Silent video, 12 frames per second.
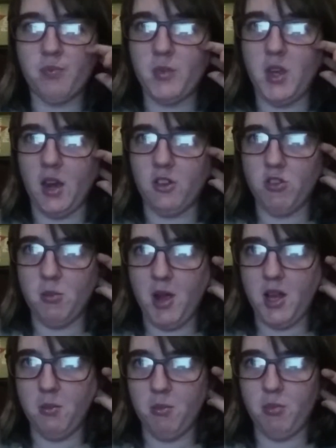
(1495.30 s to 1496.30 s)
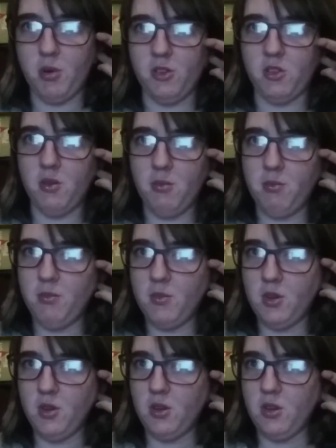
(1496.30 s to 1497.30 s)
he had to remain in prison.
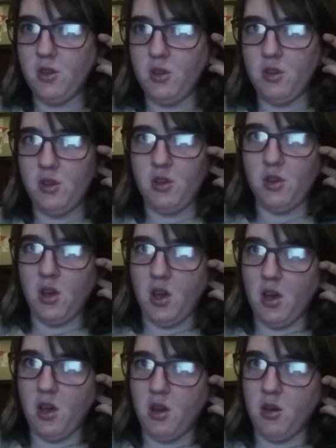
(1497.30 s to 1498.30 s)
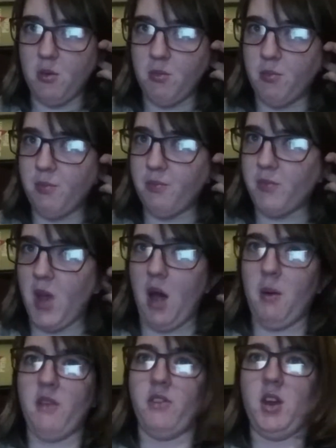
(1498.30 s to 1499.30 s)

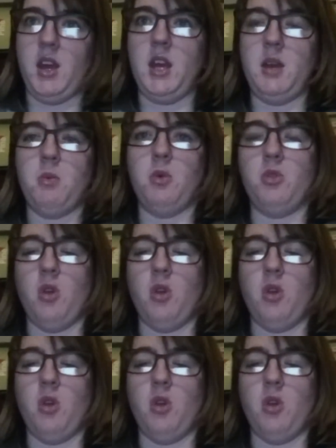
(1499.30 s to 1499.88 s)
However, he was